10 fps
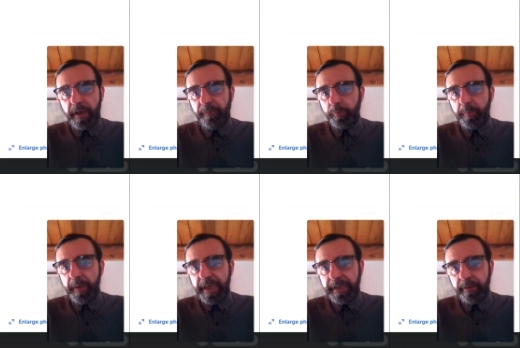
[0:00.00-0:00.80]
I would
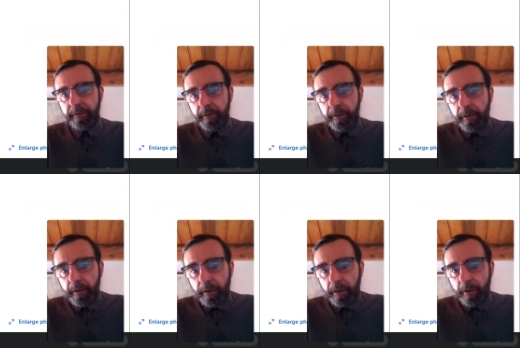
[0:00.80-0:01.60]
make
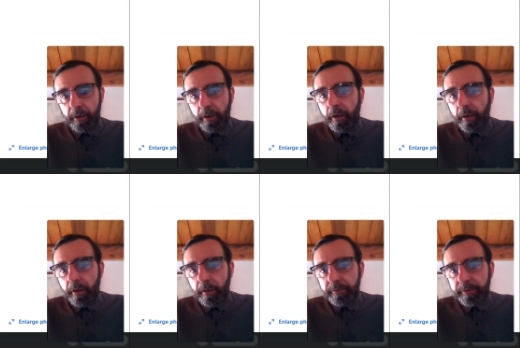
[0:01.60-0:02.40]

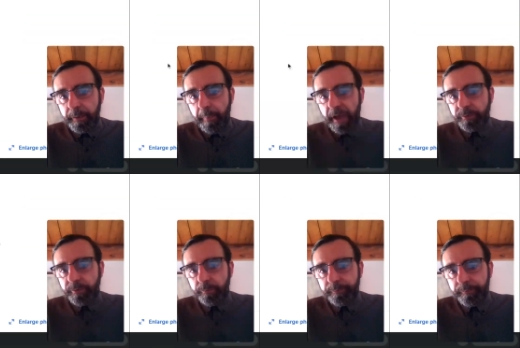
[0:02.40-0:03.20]
the
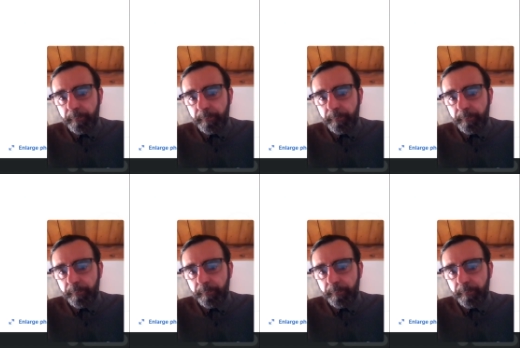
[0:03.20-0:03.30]
bathroom.